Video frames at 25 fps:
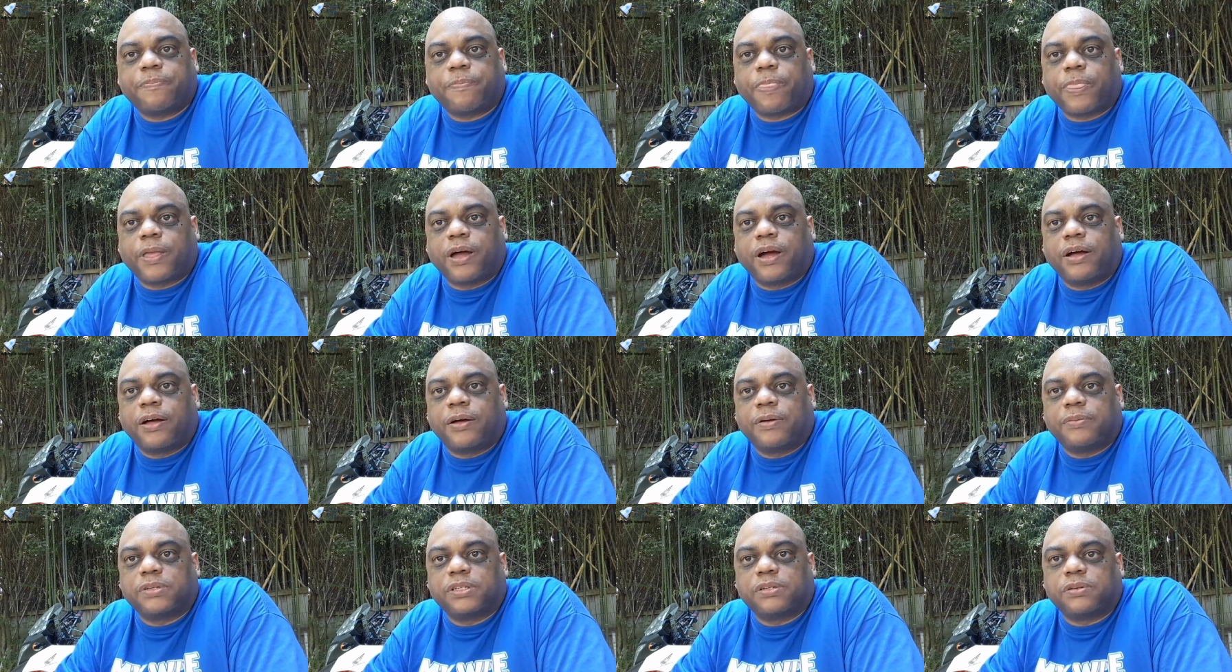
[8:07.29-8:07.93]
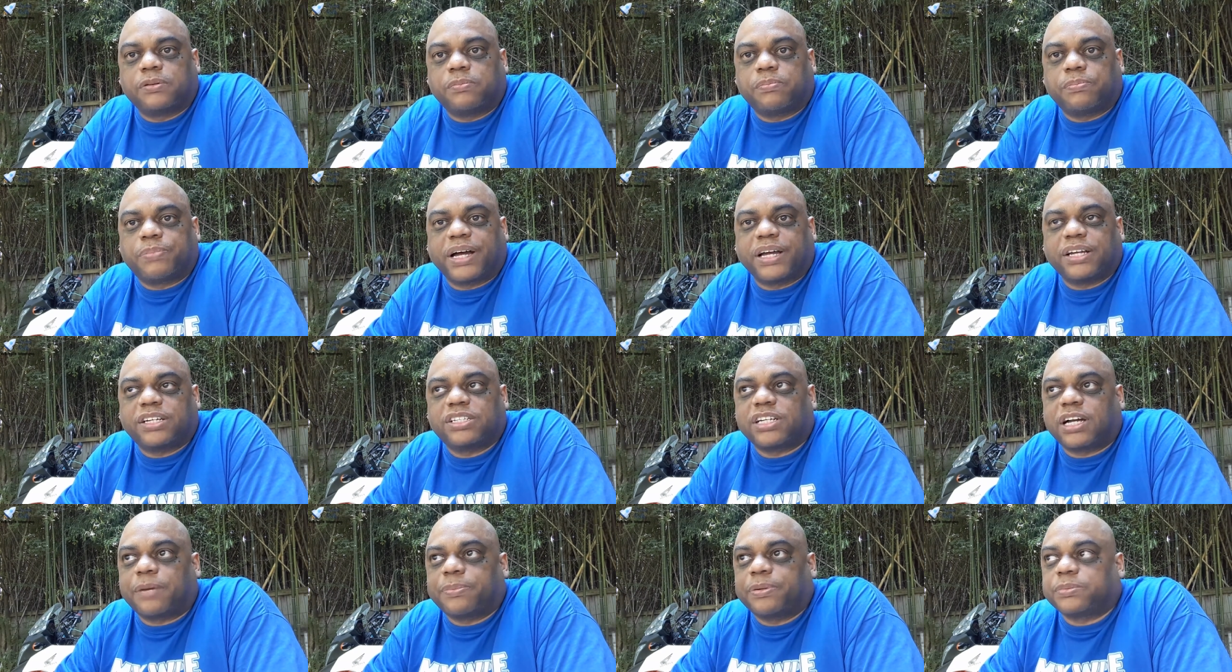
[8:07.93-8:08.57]
um, bike
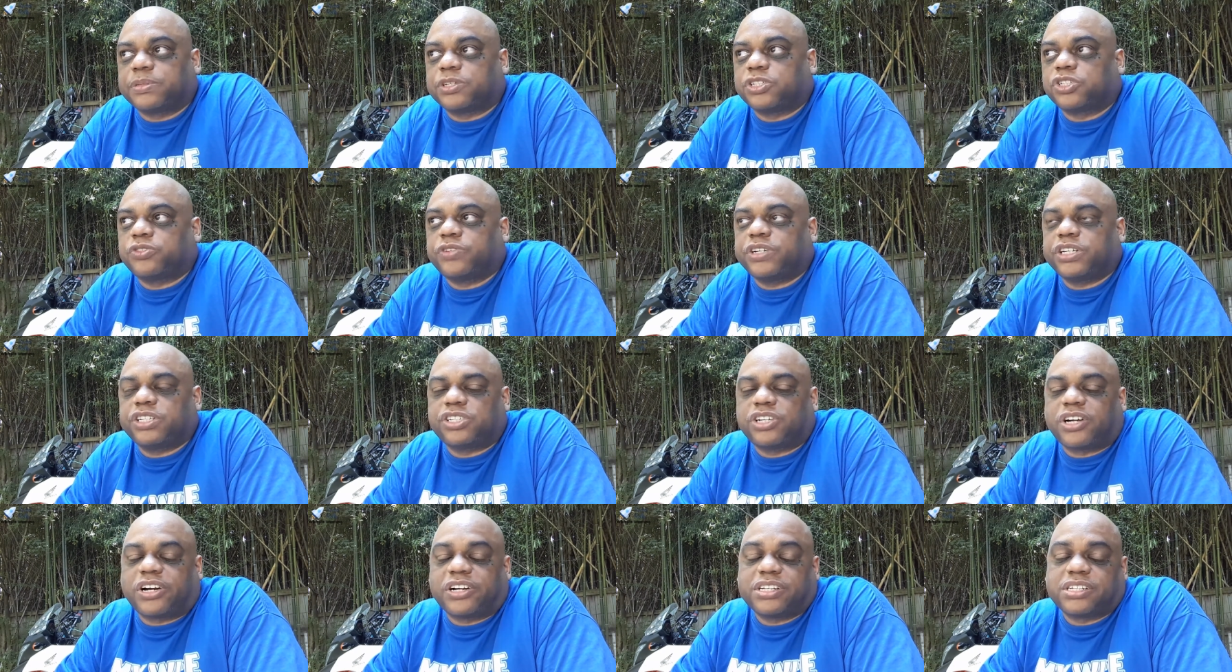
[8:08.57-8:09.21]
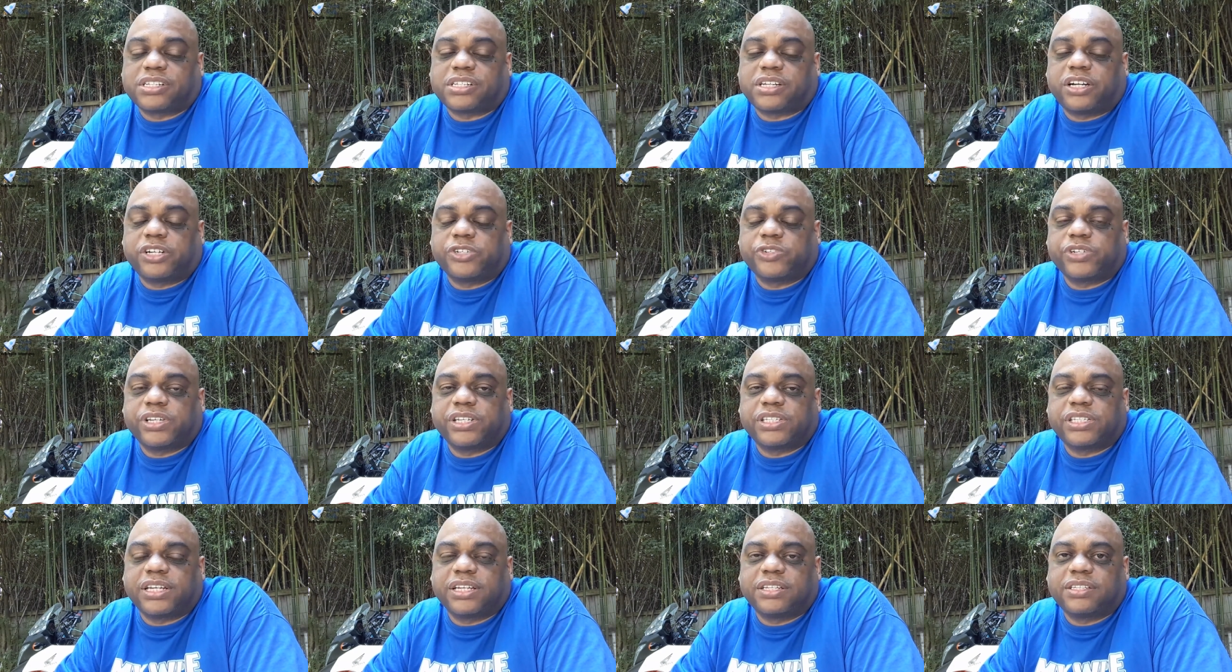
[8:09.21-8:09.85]
shop up the street charges
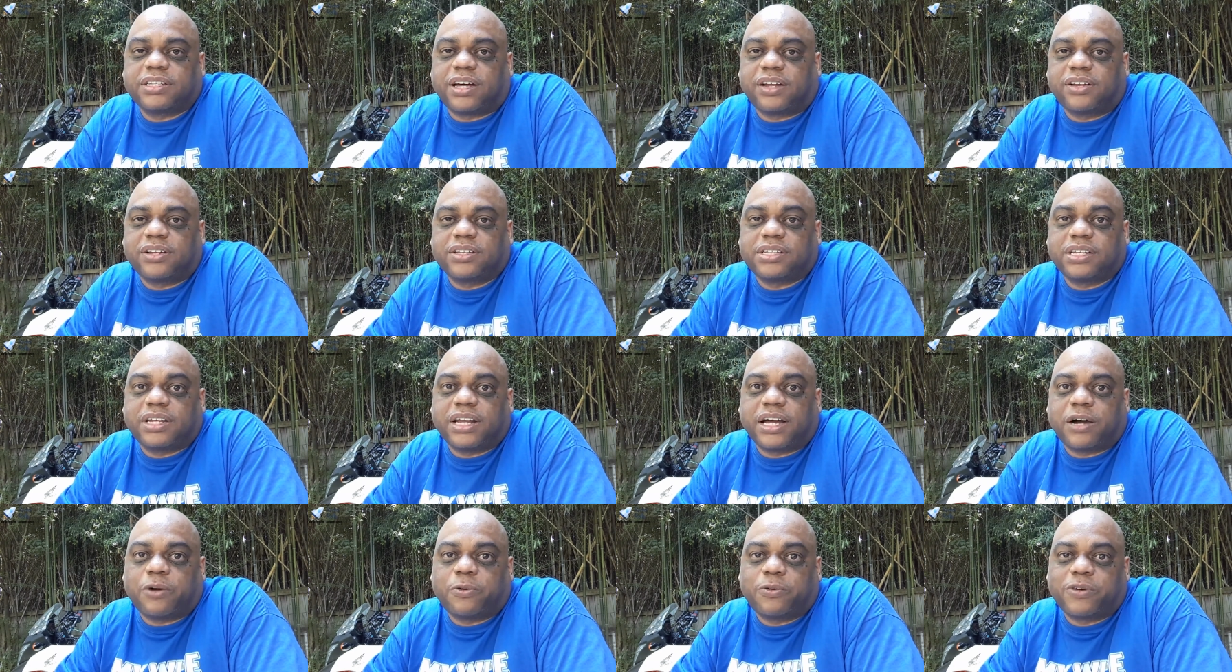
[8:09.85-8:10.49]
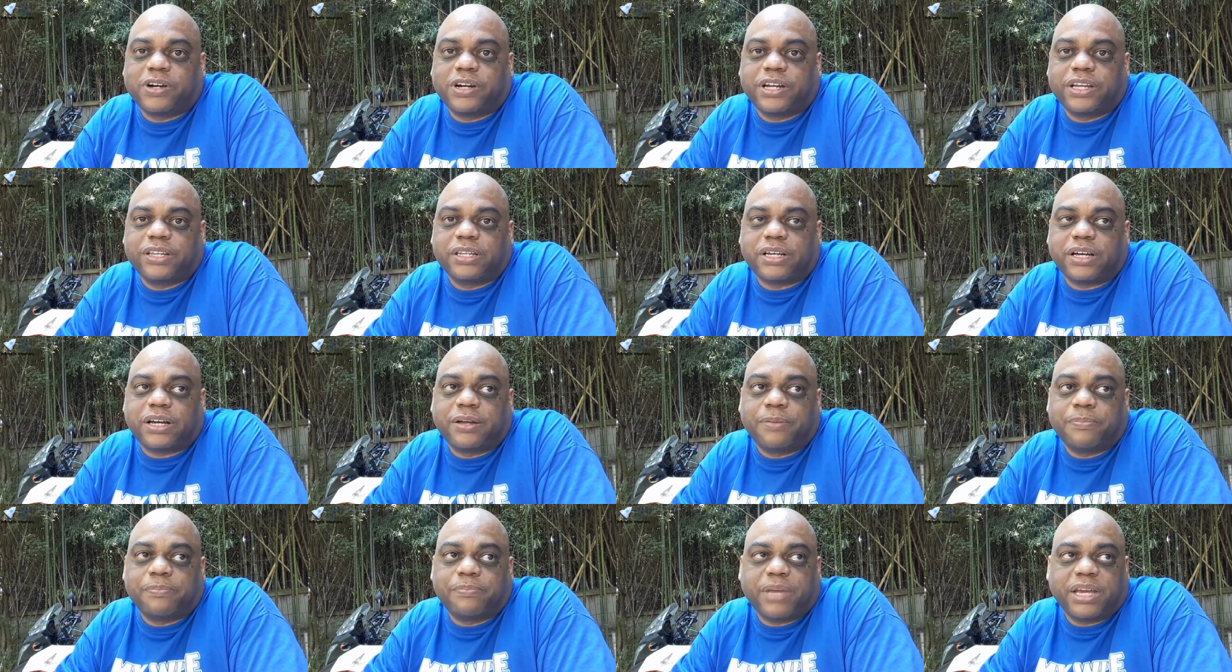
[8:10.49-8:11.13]
$110 an hour in
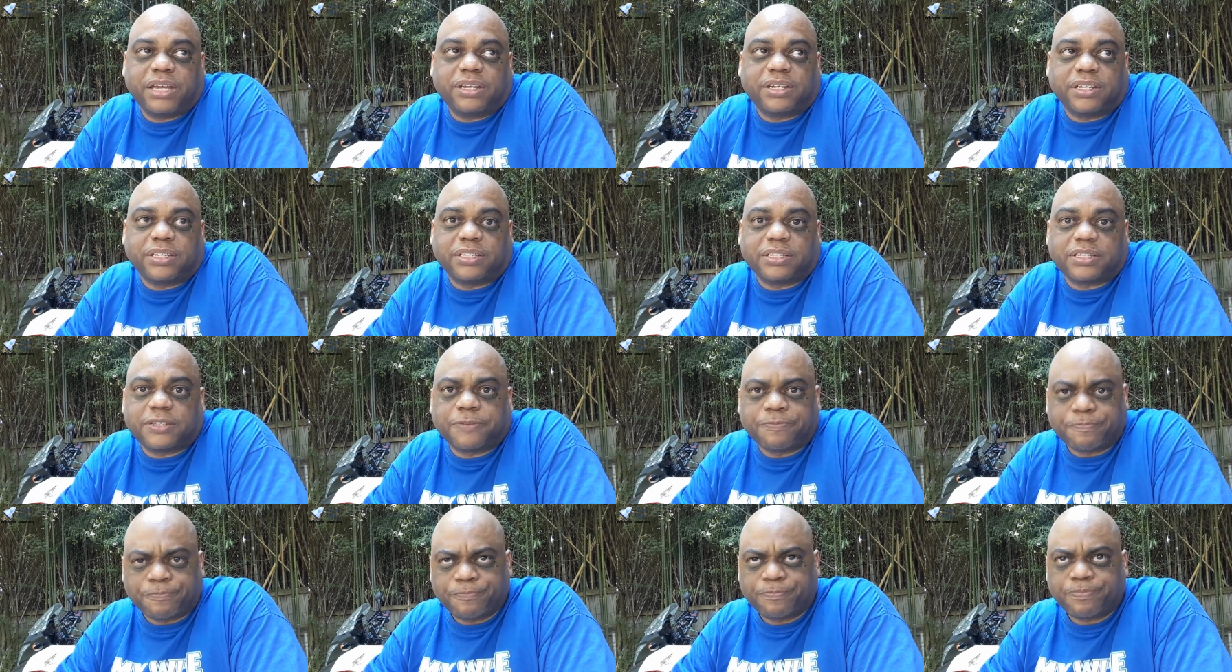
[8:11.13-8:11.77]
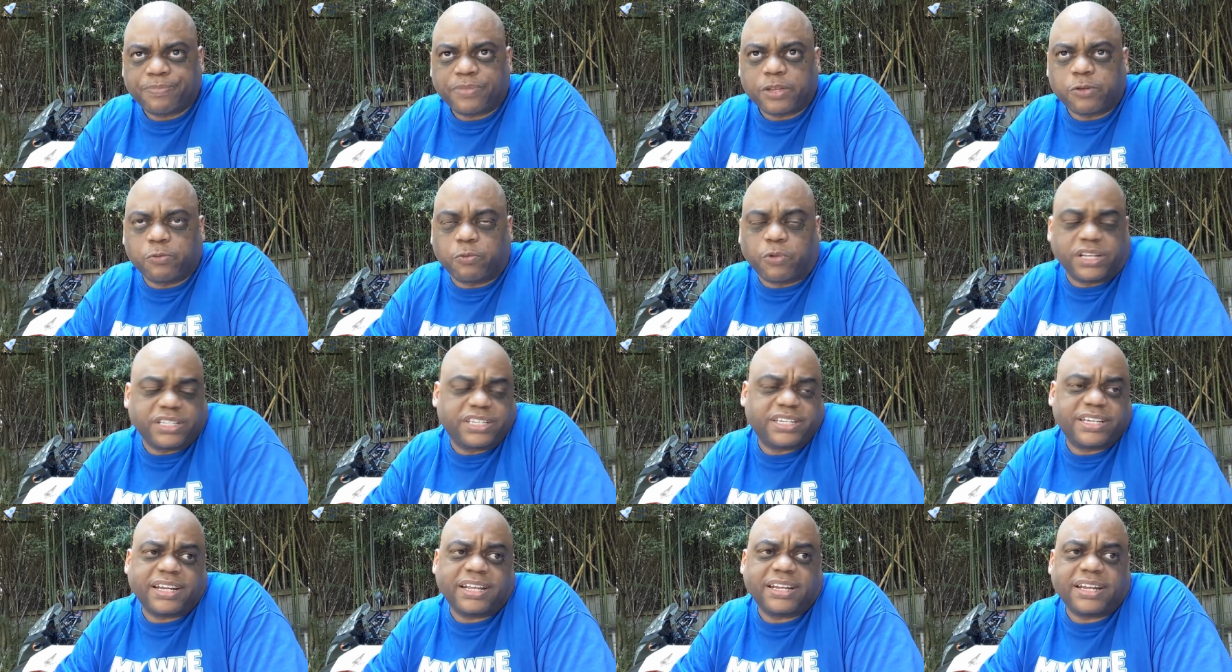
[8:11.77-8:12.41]
um, maintenance,
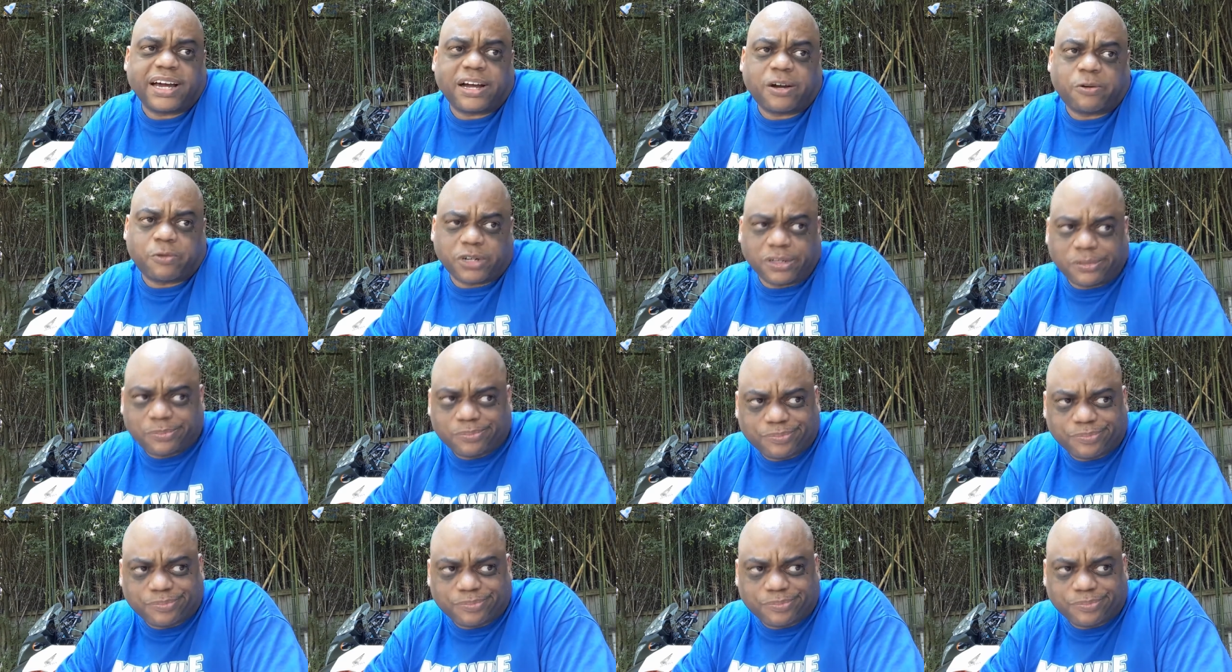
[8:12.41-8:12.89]
110 an hour.